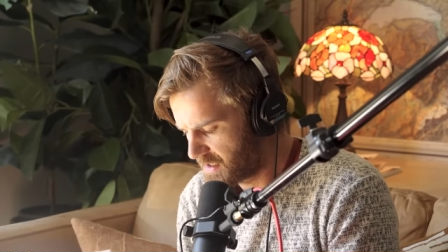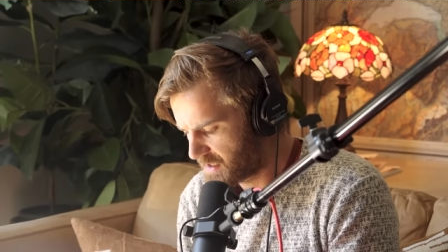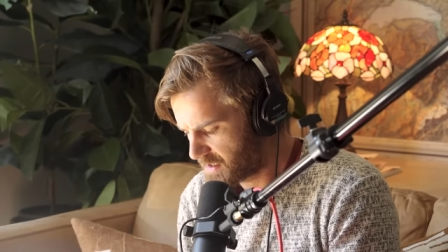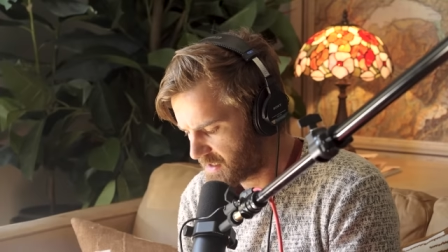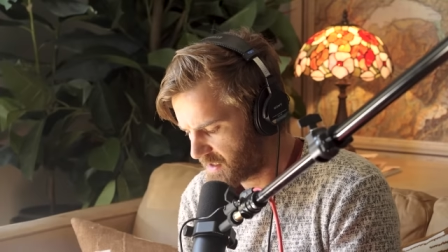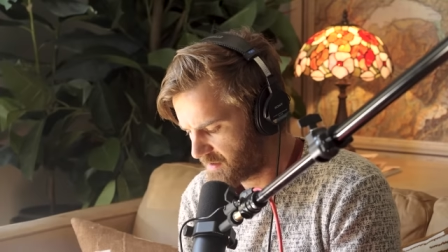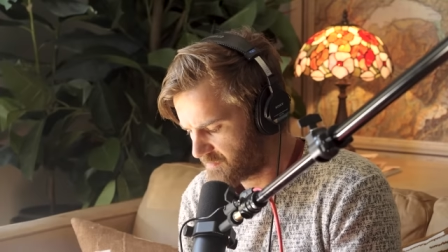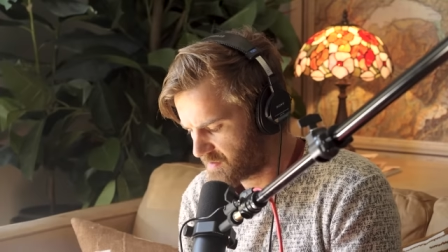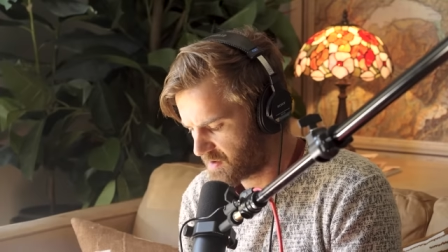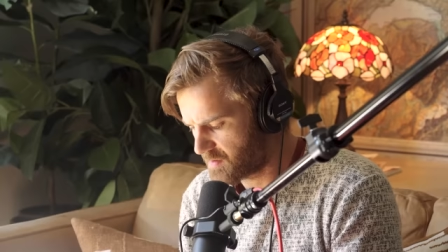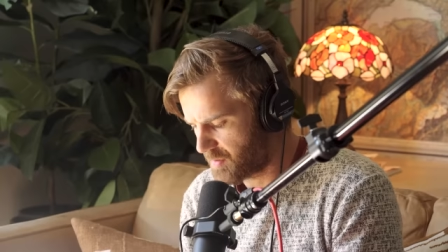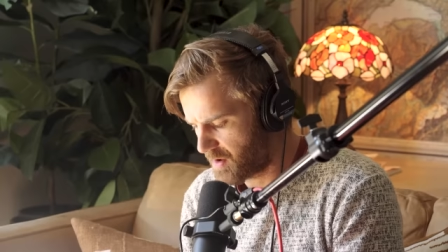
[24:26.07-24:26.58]
kind
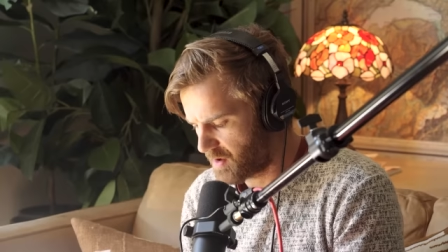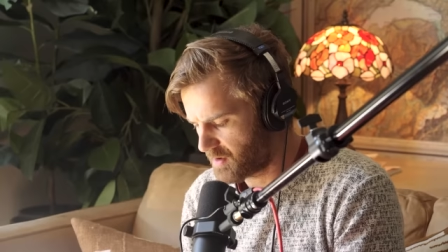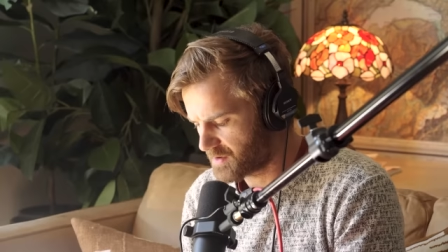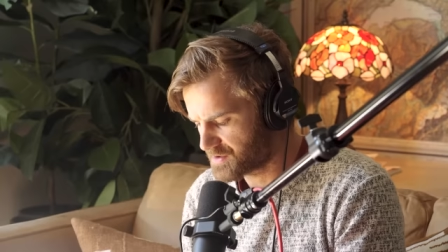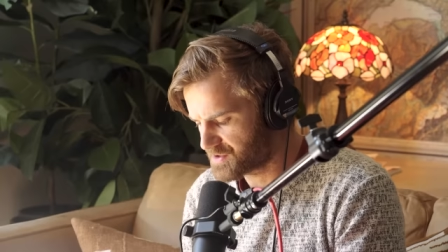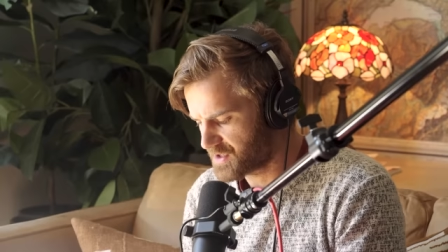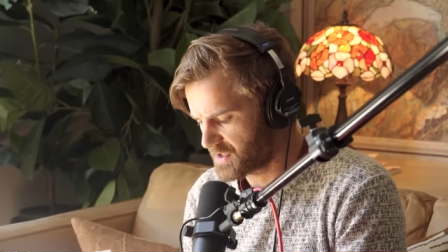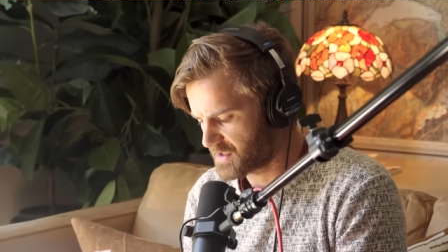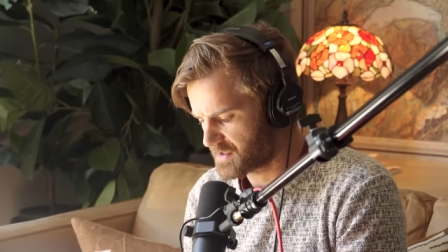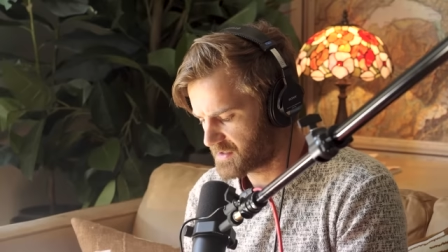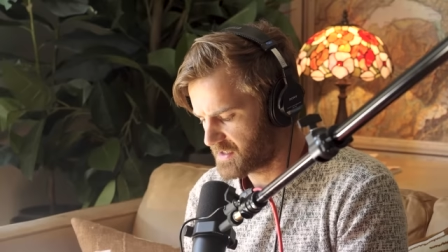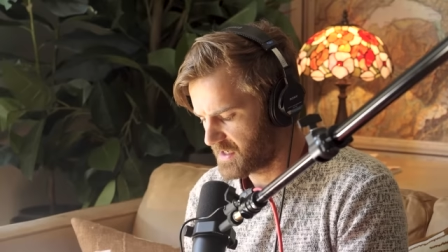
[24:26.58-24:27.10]
of an
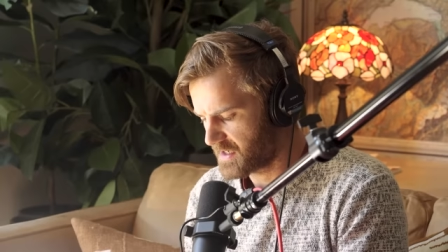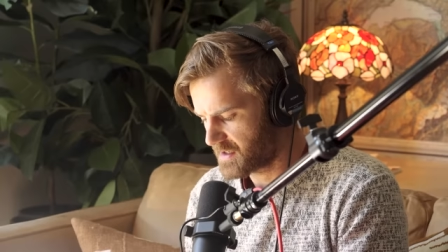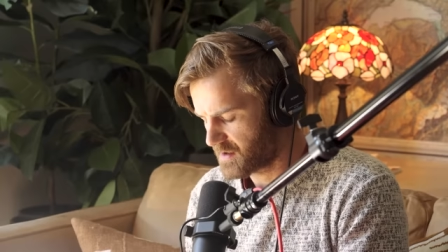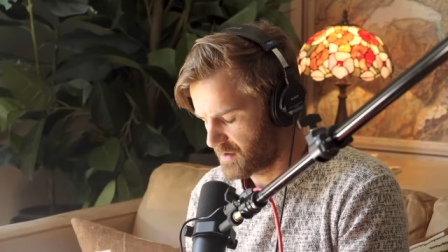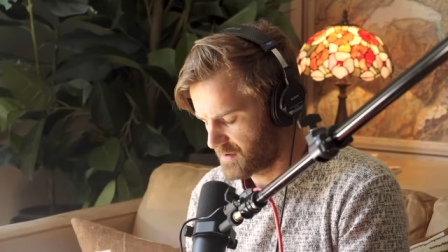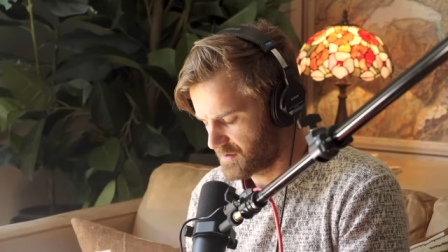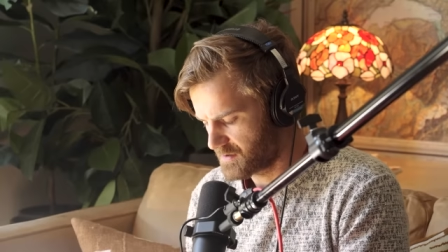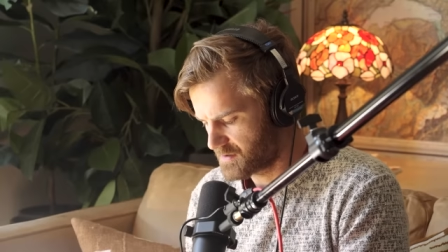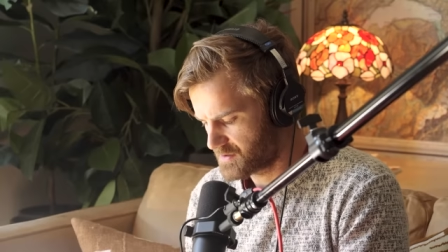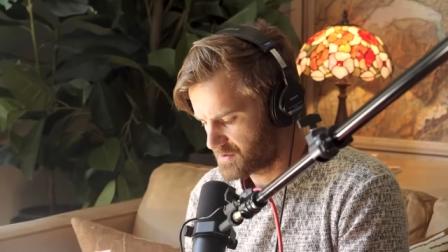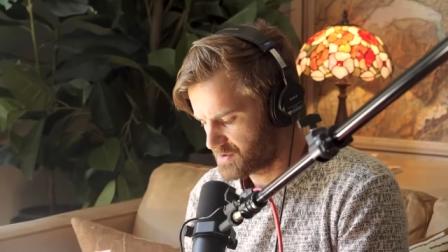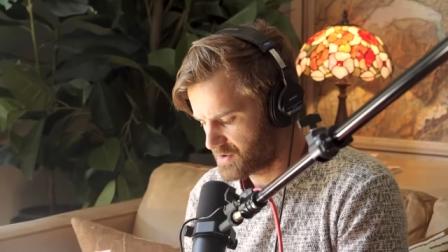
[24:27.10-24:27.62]
apologetic take
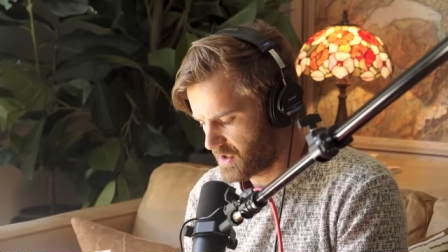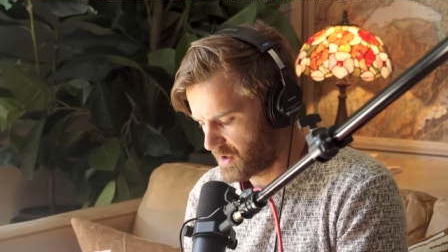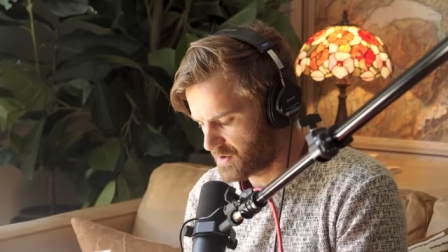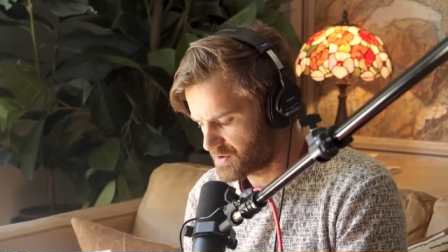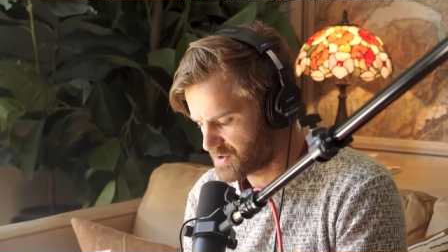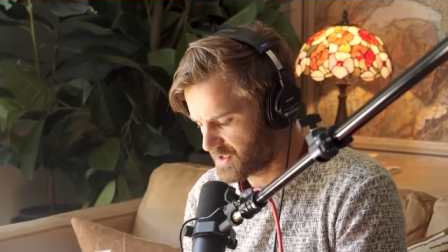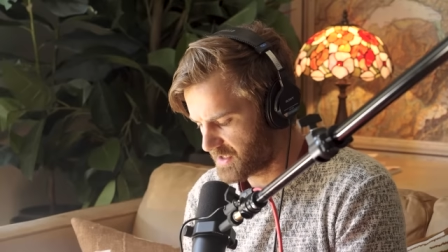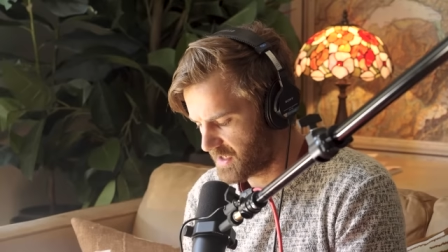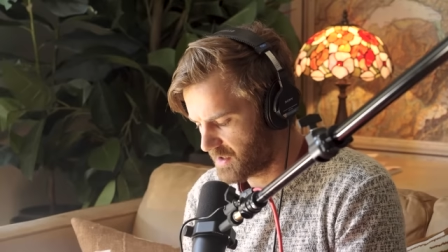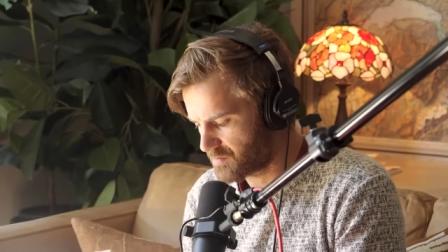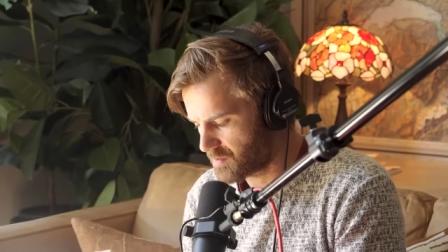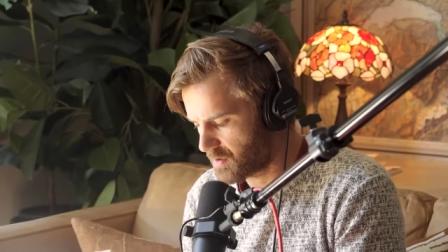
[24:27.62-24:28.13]
on on J.K.